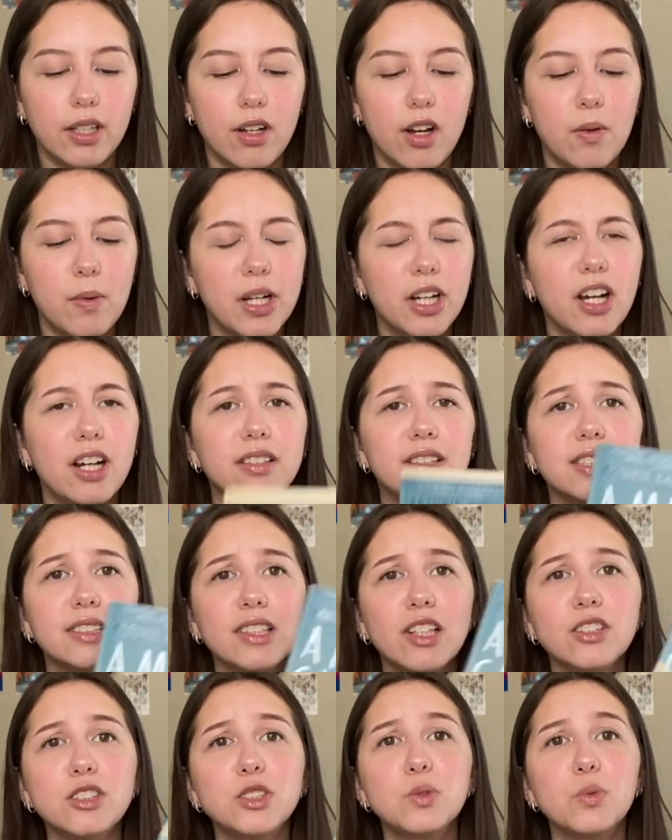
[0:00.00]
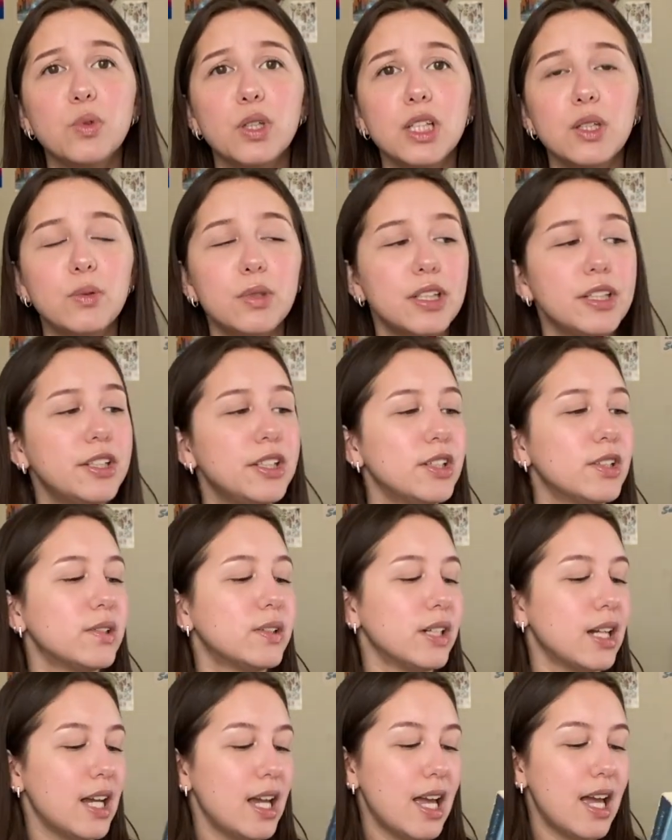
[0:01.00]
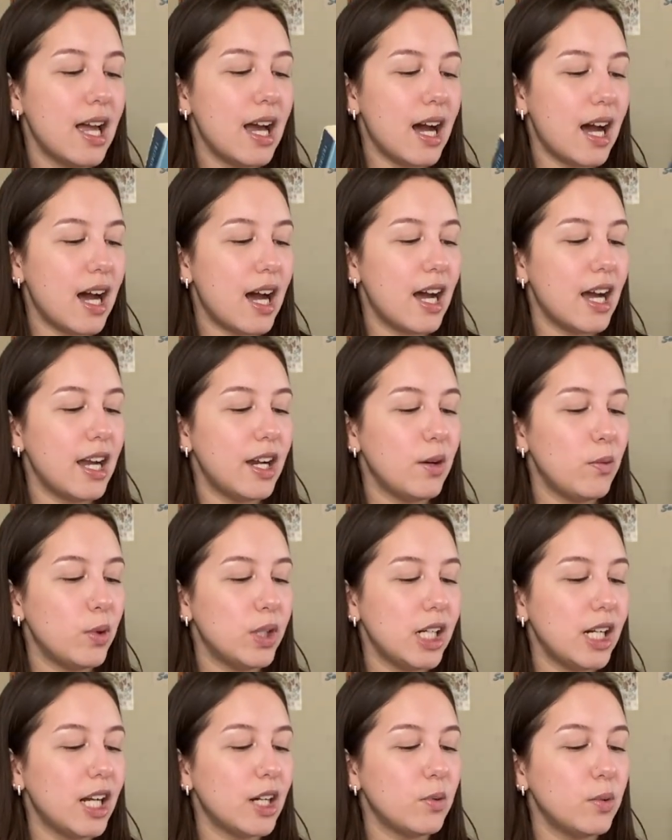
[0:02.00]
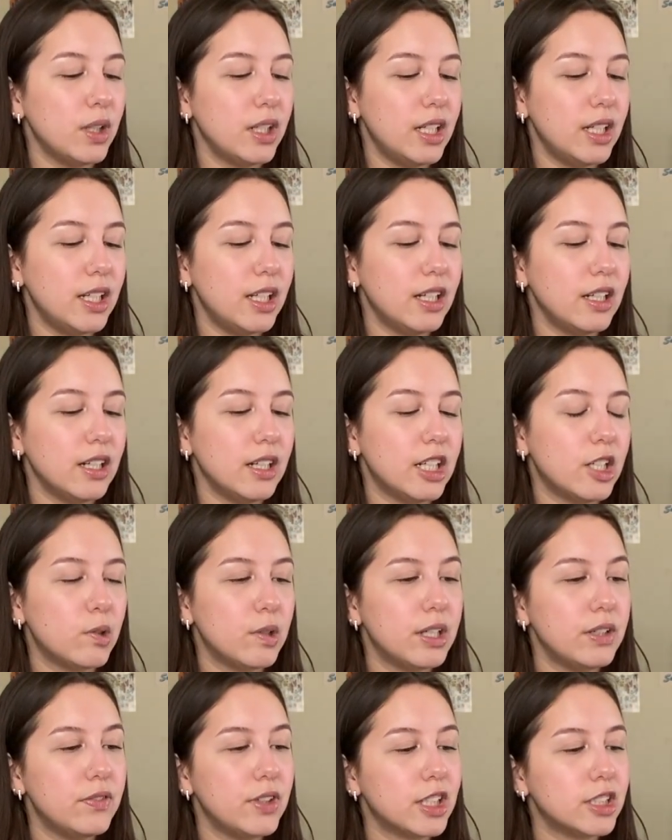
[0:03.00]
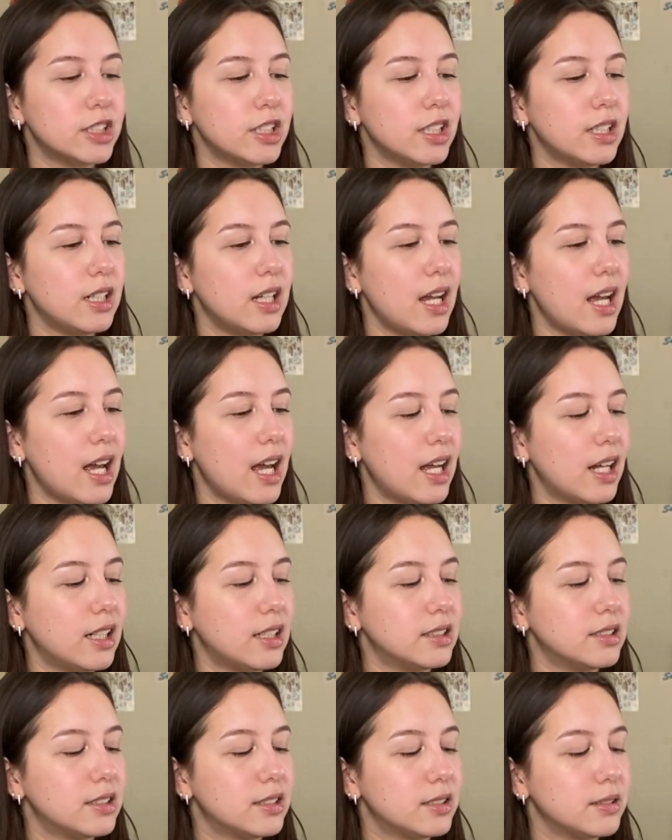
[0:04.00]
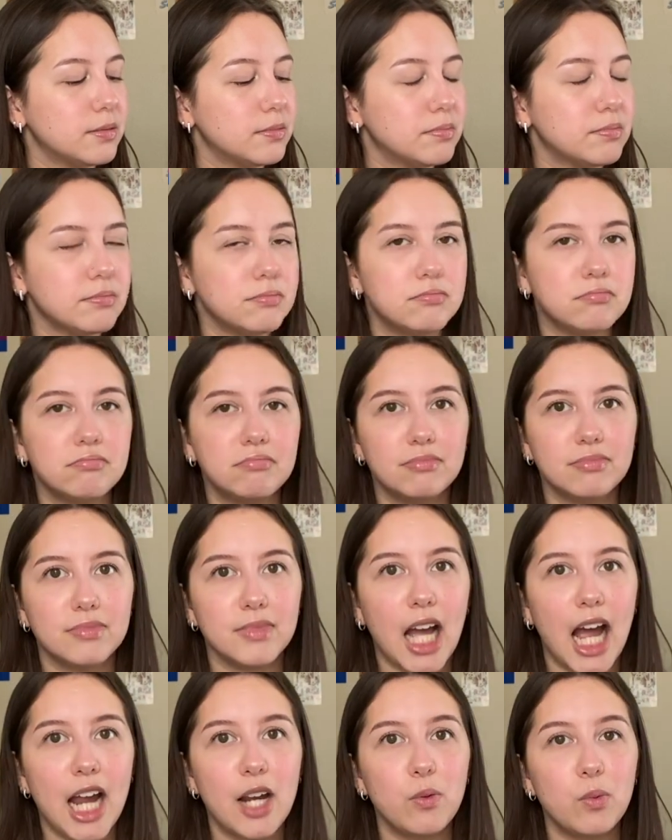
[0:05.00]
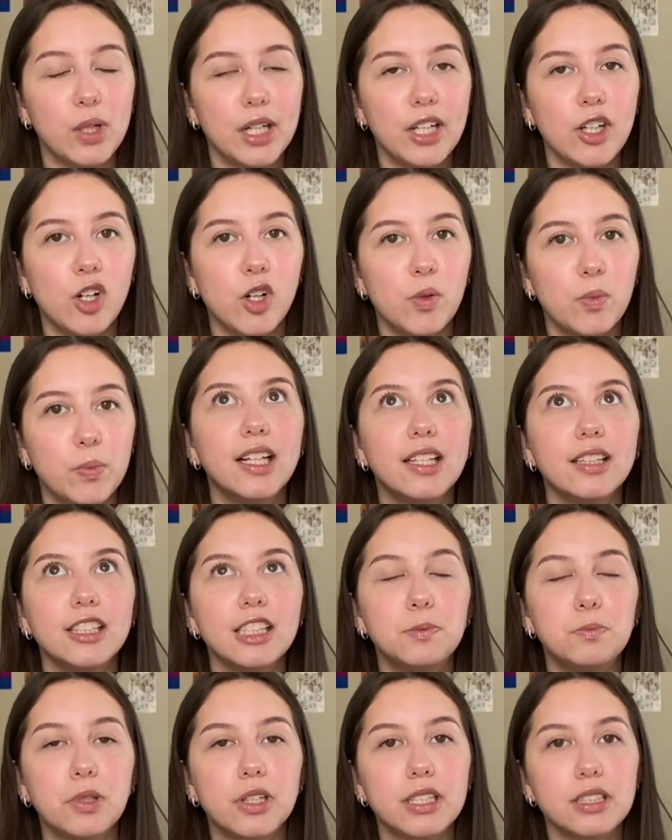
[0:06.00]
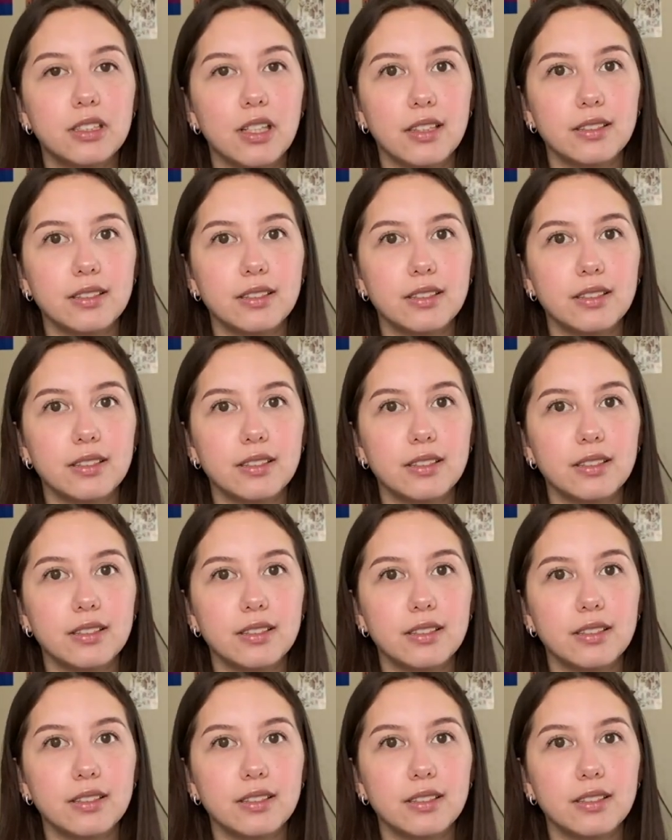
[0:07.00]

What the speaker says: Oh my god, that sounds really cute. I really like reading literary fiction, and I really hope this book is not